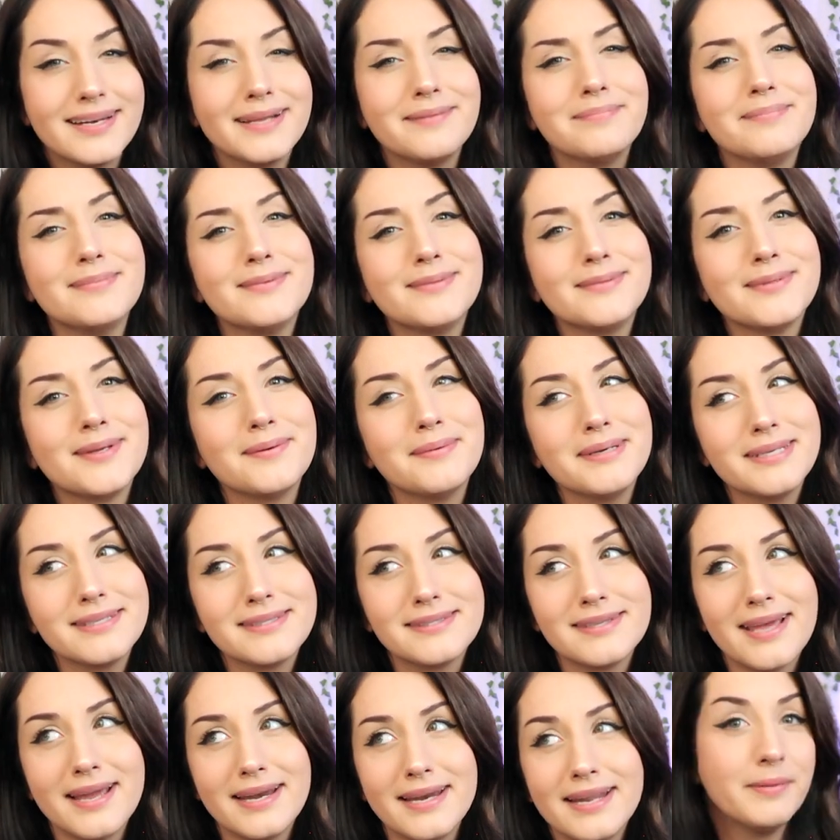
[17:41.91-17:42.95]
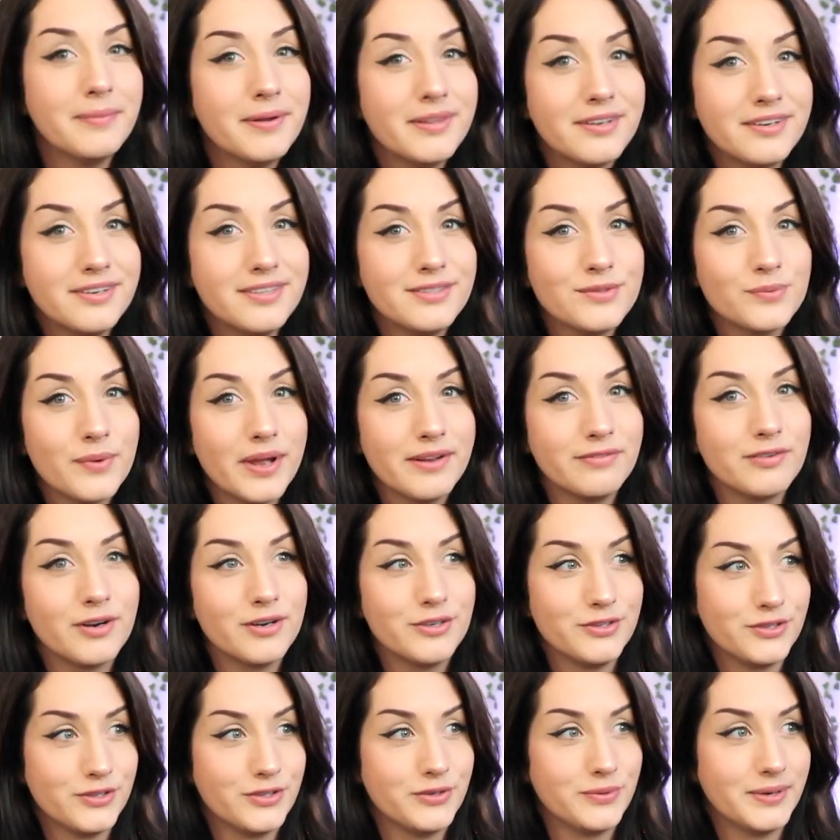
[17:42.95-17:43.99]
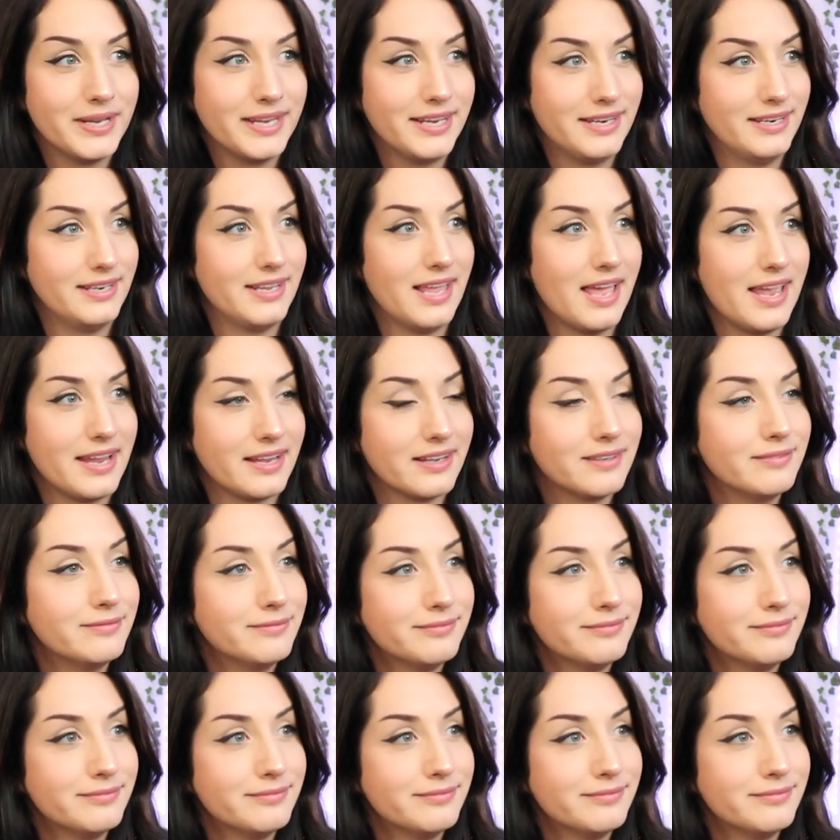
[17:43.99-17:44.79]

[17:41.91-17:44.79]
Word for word: I'm so excited. My brother and his wife are due in like